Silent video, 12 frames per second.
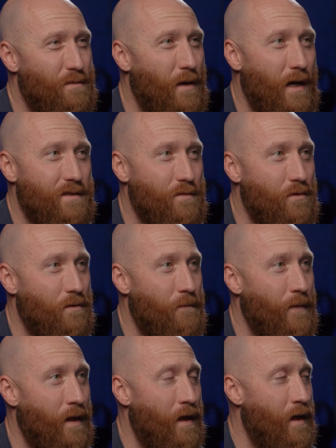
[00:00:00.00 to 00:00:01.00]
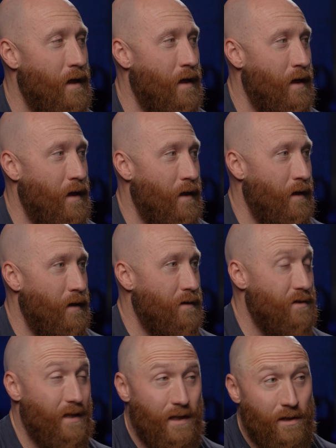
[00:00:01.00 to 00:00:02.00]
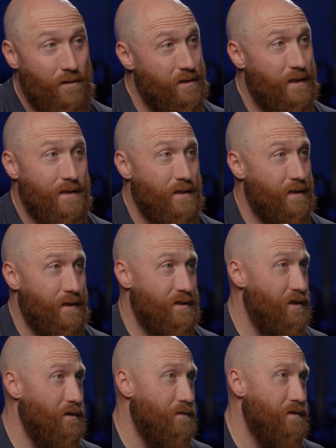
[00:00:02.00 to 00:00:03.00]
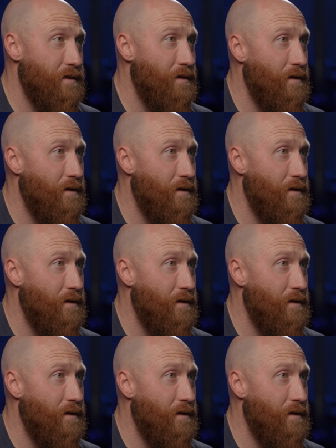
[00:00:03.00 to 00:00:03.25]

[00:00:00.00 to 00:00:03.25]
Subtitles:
possible. So I didn't use it as an excuse.